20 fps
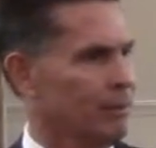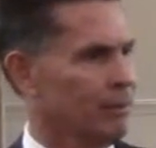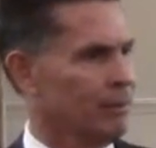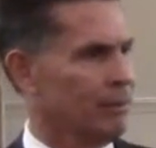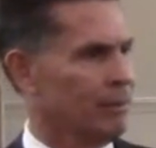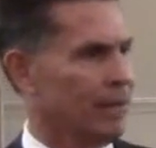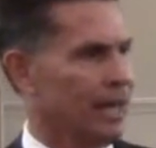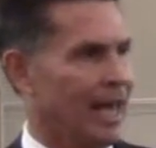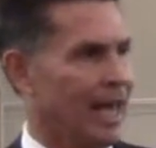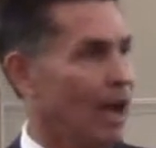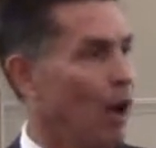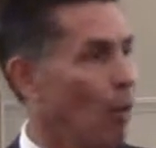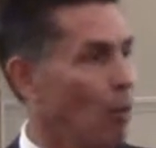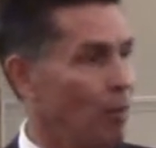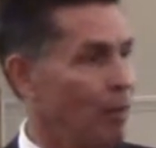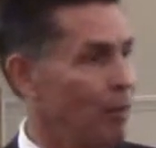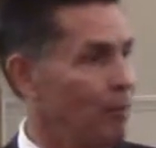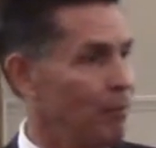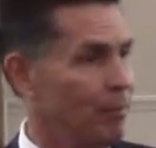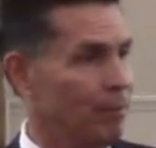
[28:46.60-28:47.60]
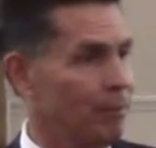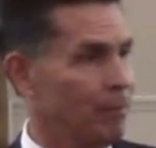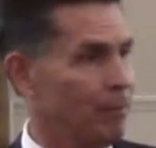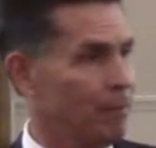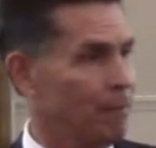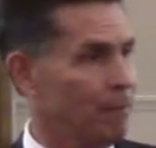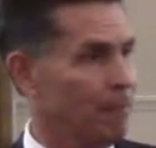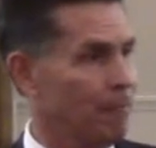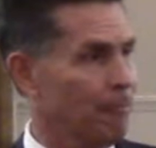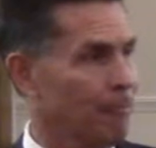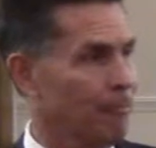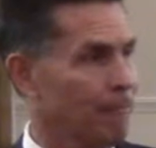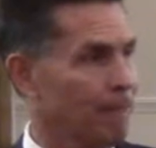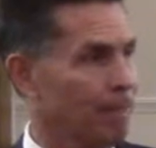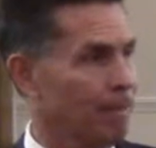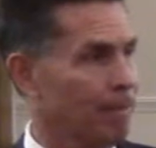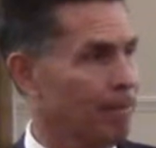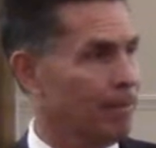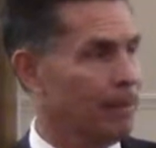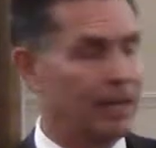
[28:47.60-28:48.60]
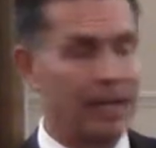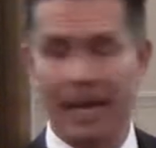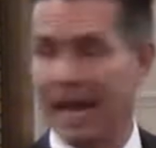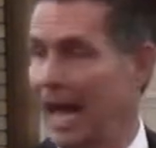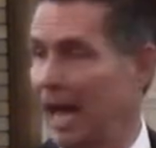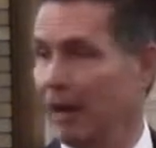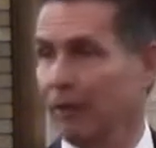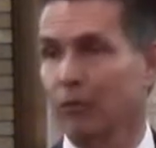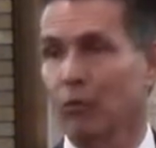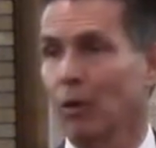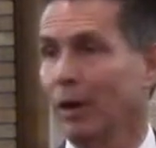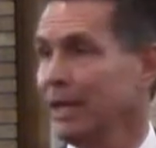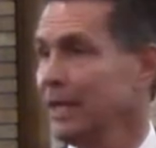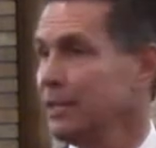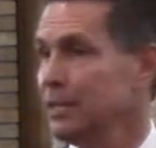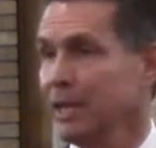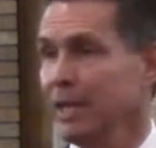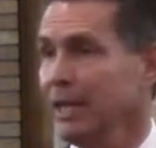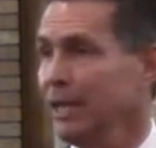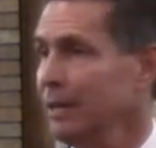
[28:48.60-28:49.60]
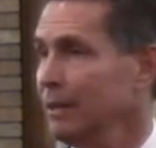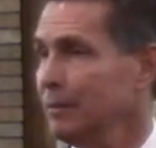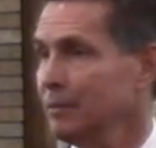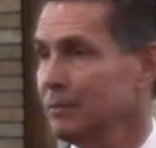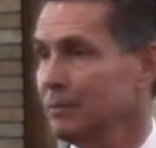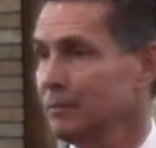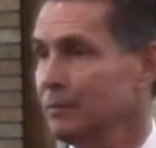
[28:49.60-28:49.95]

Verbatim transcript: To help him get out of what he's in.